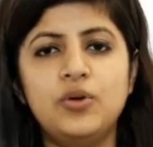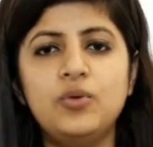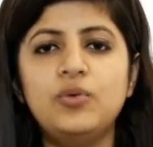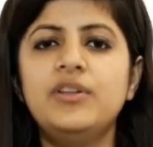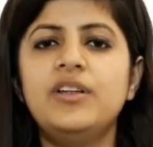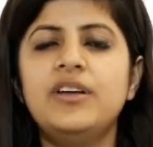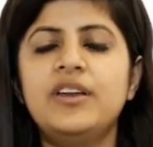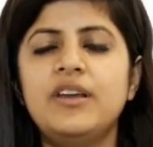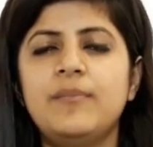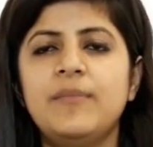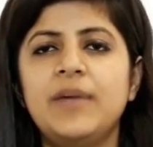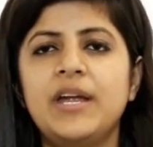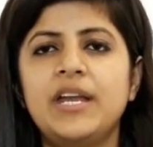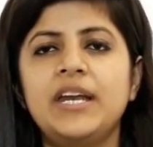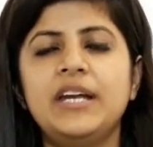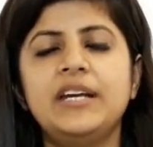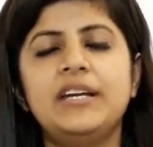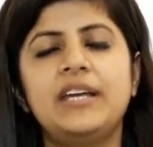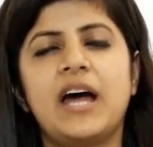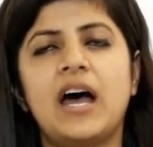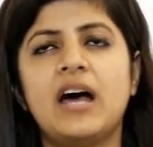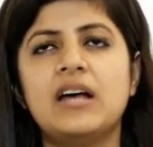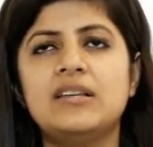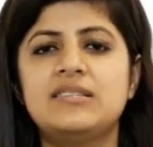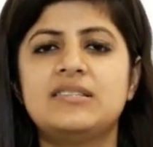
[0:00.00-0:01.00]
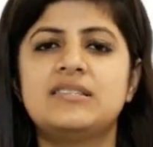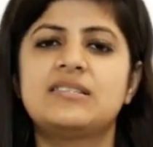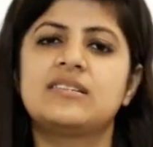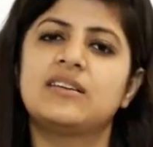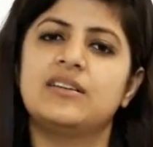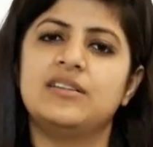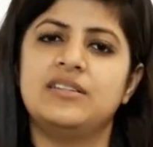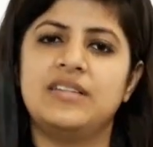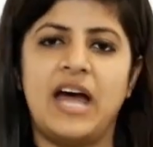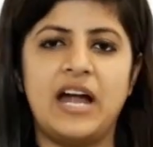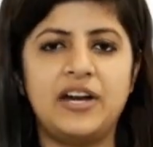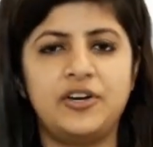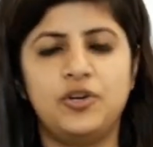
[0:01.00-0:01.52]
do the remaining tasks
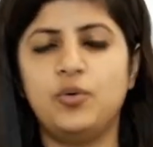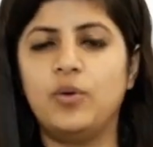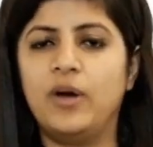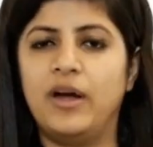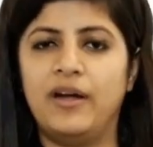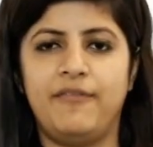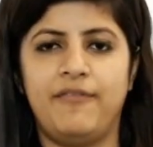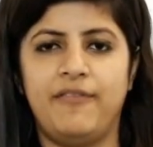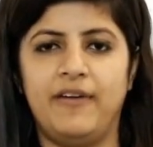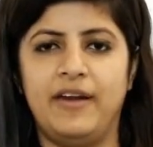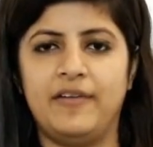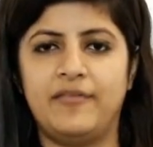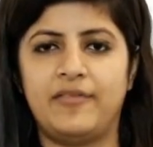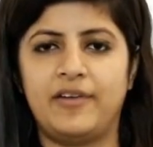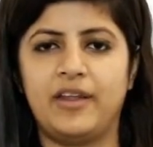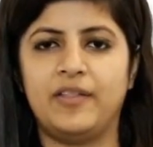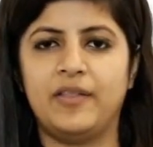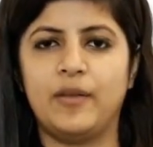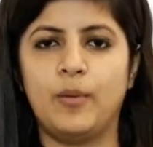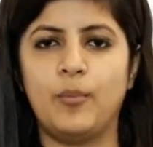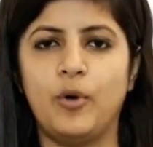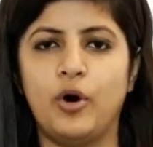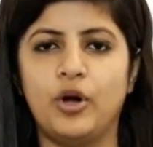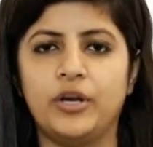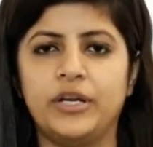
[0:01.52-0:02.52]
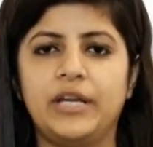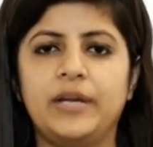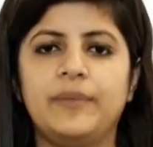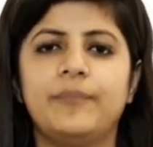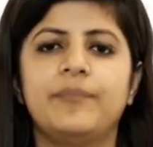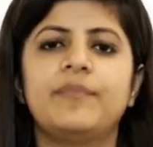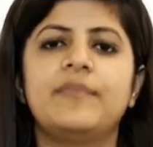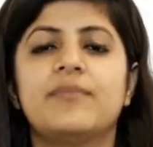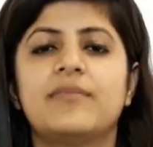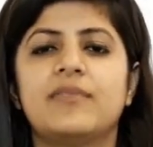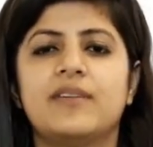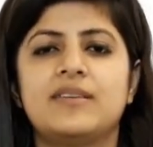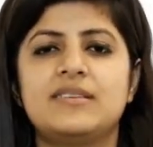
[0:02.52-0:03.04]
that you have left in the morning.
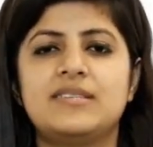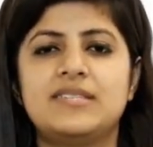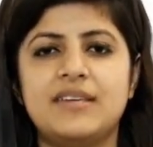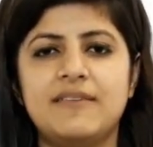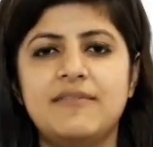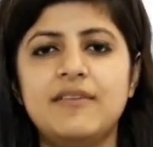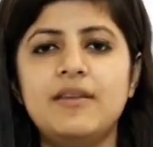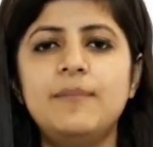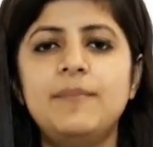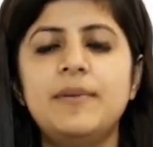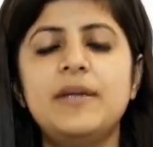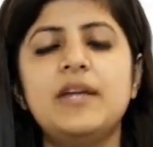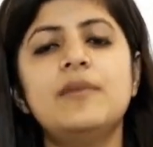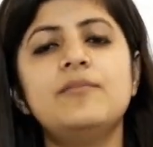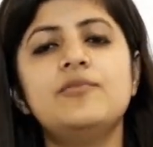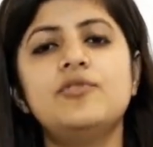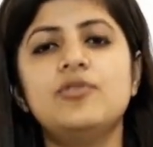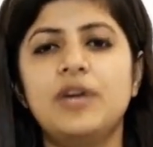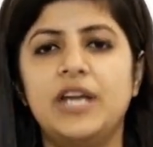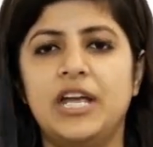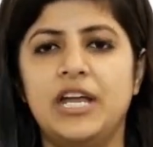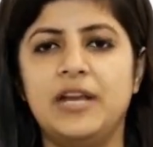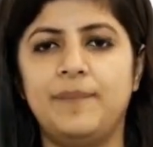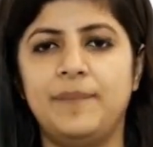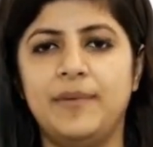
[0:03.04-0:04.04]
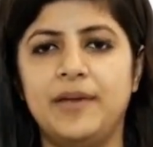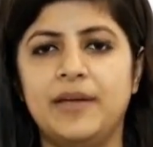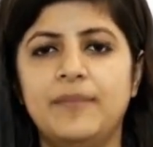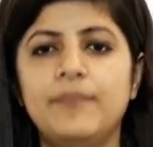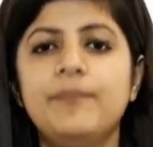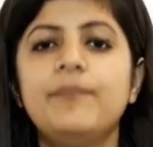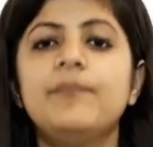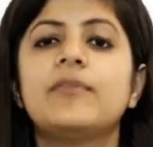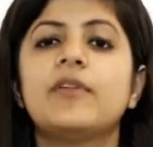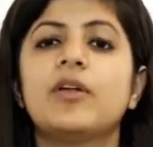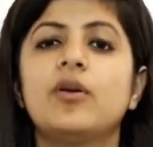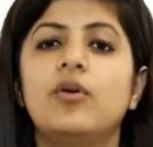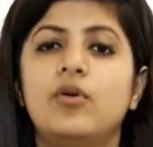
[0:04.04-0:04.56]
7 p.m. to 8 p.m.
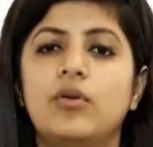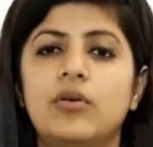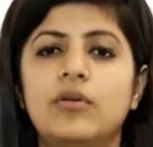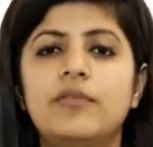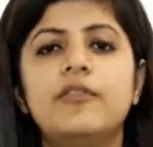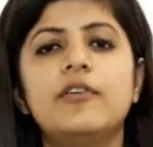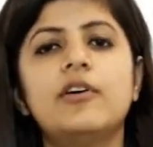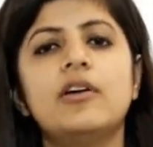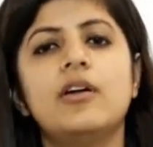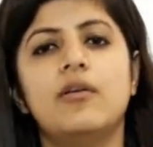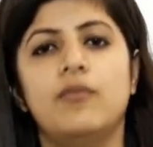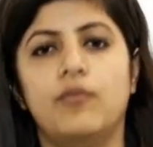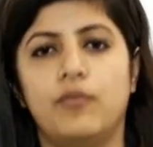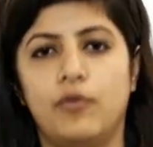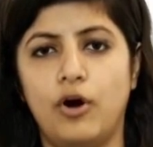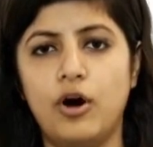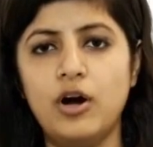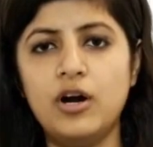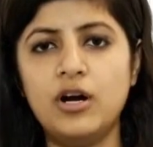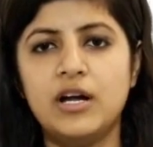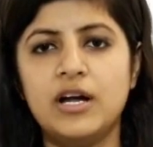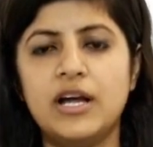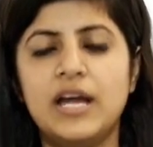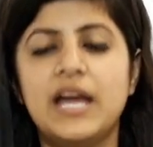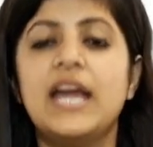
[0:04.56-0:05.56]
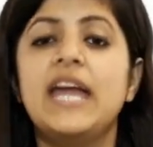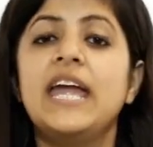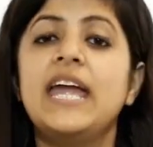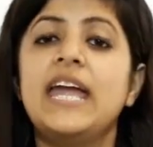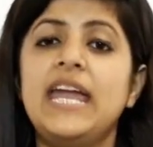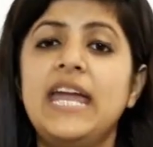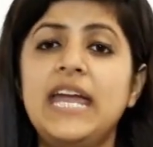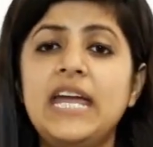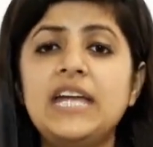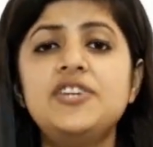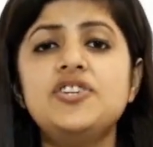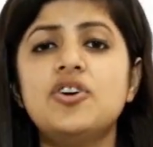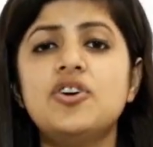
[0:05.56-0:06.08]
go for a walk,
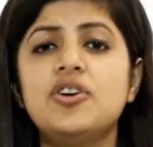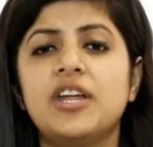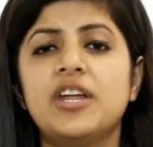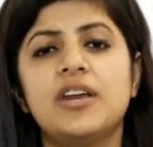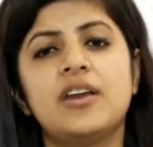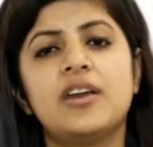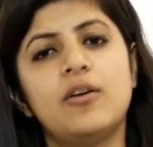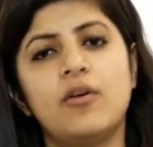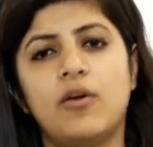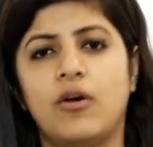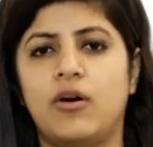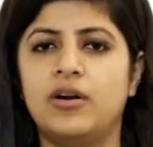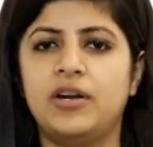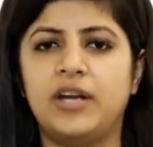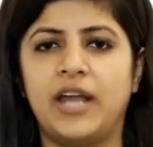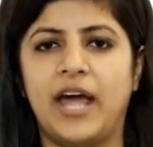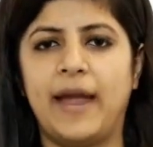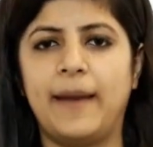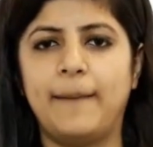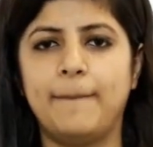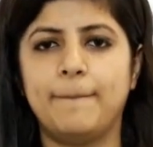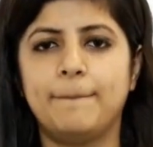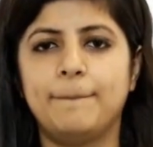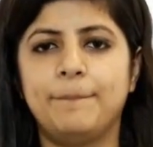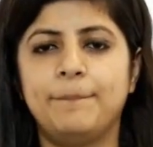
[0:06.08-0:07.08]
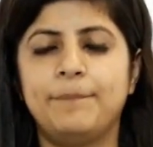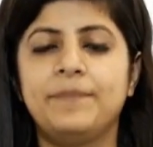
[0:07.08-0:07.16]
eat your dinner on time.